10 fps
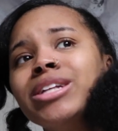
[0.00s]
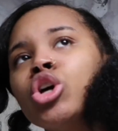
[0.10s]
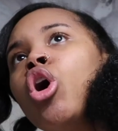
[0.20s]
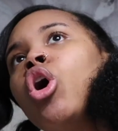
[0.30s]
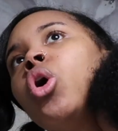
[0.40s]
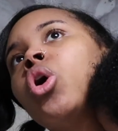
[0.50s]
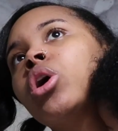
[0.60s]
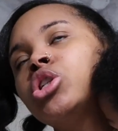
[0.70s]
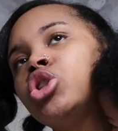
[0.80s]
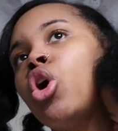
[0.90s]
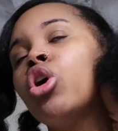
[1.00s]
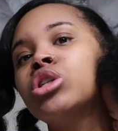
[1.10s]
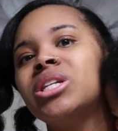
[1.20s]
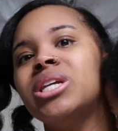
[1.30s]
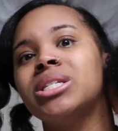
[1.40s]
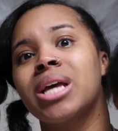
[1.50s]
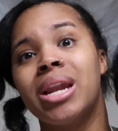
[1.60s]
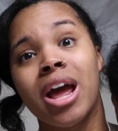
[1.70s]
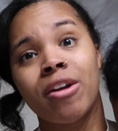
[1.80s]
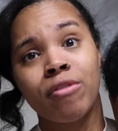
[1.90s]
It's hard. It's hard to
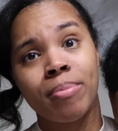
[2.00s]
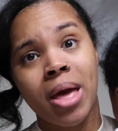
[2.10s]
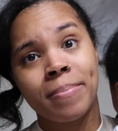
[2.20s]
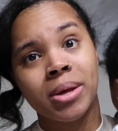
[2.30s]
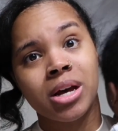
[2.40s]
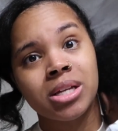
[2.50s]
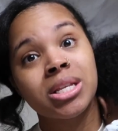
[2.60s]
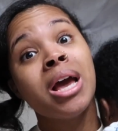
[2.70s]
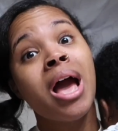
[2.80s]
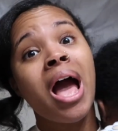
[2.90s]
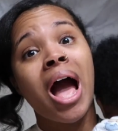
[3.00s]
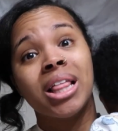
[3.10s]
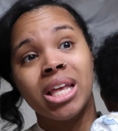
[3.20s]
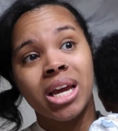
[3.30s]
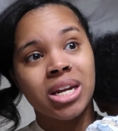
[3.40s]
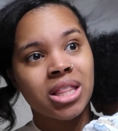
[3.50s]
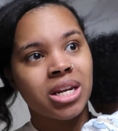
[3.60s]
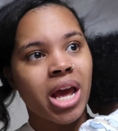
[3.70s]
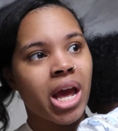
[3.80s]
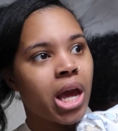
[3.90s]
disconnect from that because at the end of the
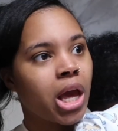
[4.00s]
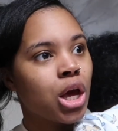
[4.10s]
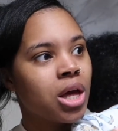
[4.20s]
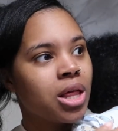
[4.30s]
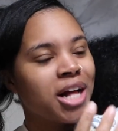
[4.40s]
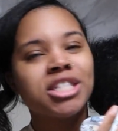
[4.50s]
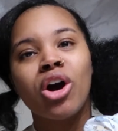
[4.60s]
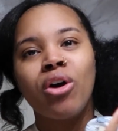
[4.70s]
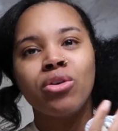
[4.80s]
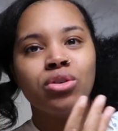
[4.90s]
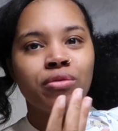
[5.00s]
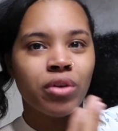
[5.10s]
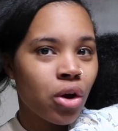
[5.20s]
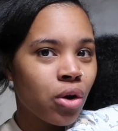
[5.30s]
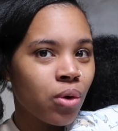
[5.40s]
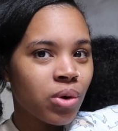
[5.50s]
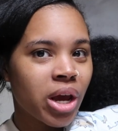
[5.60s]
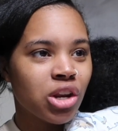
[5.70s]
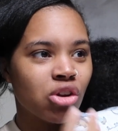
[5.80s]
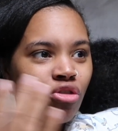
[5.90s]
day, that's all you've known
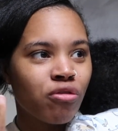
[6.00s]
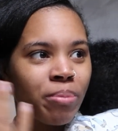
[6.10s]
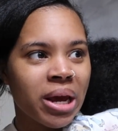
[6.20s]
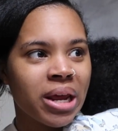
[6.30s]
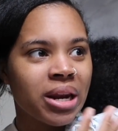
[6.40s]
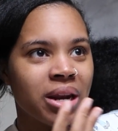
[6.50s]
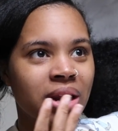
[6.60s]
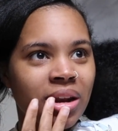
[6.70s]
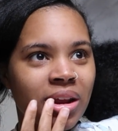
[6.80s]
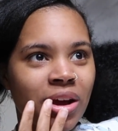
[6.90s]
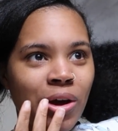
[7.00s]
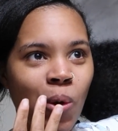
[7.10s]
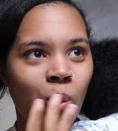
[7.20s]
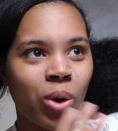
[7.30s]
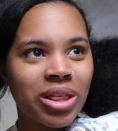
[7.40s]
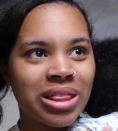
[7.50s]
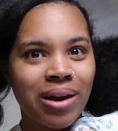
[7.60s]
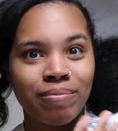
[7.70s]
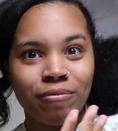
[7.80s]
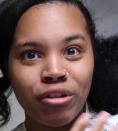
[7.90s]
and you've been with
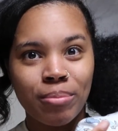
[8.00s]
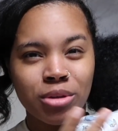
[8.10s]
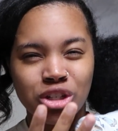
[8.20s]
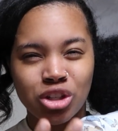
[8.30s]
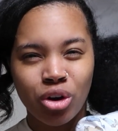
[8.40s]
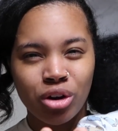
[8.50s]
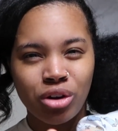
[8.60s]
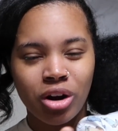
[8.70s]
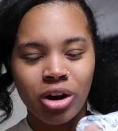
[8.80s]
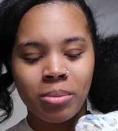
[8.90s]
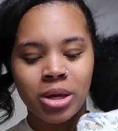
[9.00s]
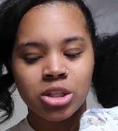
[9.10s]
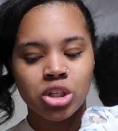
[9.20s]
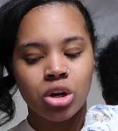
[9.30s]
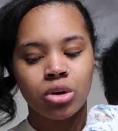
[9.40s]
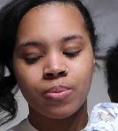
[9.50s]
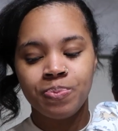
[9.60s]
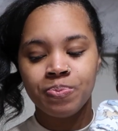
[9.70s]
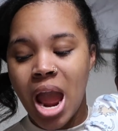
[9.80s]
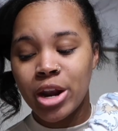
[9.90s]
them from the start, you know what I mean? So
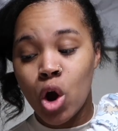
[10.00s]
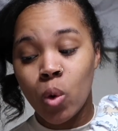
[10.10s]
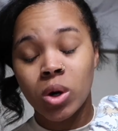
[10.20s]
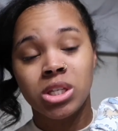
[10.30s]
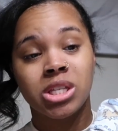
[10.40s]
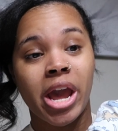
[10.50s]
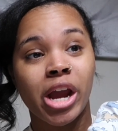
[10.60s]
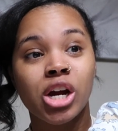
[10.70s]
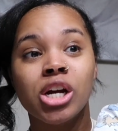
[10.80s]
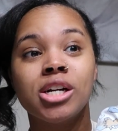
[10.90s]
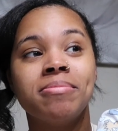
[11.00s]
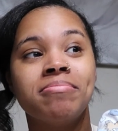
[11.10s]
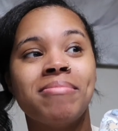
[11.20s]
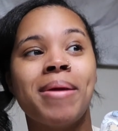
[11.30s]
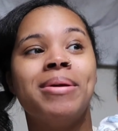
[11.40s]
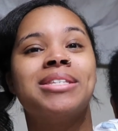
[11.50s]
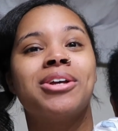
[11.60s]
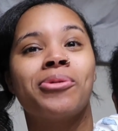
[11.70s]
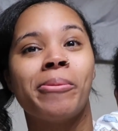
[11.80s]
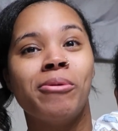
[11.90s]
I know we're scared maybe
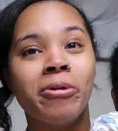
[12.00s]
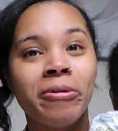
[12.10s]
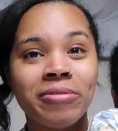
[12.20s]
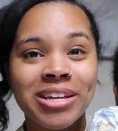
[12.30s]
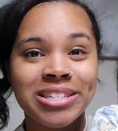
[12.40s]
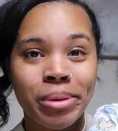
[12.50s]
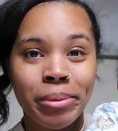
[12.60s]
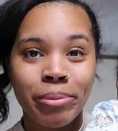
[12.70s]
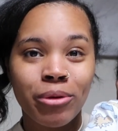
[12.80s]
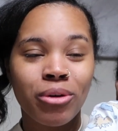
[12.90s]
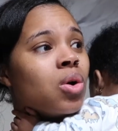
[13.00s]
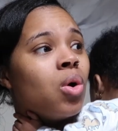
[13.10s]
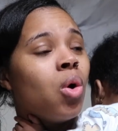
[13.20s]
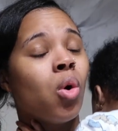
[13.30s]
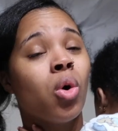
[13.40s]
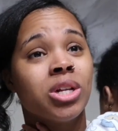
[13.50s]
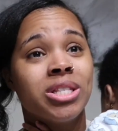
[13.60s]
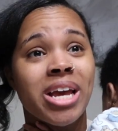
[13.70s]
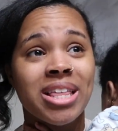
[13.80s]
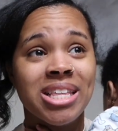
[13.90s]
to remove these people or to
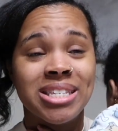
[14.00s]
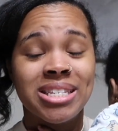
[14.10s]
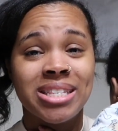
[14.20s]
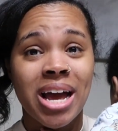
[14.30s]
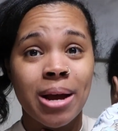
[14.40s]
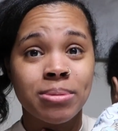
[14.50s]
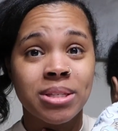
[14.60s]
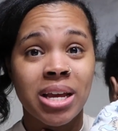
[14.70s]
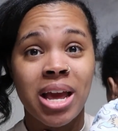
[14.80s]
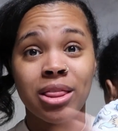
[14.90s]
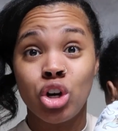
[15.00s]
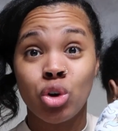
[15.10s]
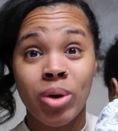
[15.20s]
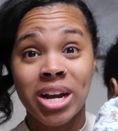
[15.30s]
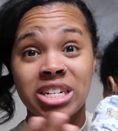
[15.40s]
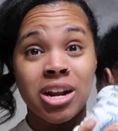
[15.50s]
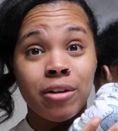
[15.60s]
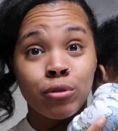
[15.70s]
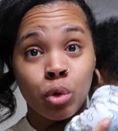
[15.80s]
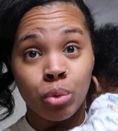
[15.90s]
take these steps in the direction
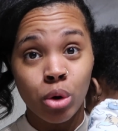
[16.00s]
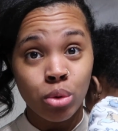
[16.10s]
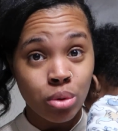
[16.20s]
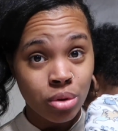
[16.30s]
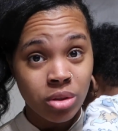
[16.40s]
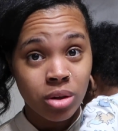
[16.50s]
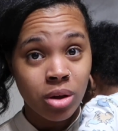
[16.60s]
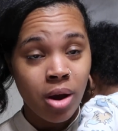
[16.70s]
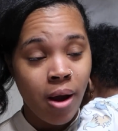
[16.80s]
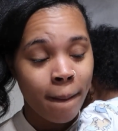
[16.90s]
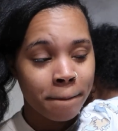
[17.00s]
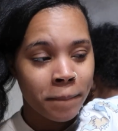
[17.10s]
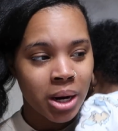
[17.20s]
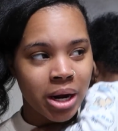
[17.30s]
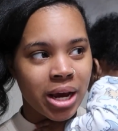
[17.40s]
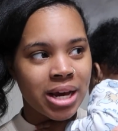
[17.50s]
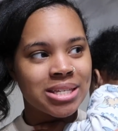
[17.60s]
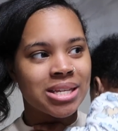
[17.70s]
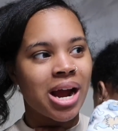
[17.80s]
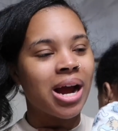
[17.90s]
of growth, but
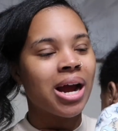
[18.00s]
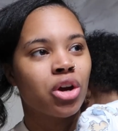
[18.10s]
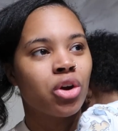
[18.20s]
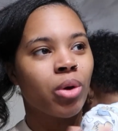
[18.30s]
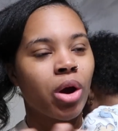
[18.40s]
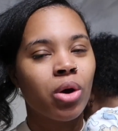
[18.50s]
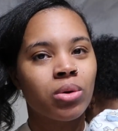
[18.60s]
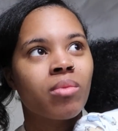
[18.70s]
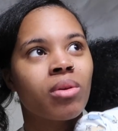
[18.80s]
it's time to grow.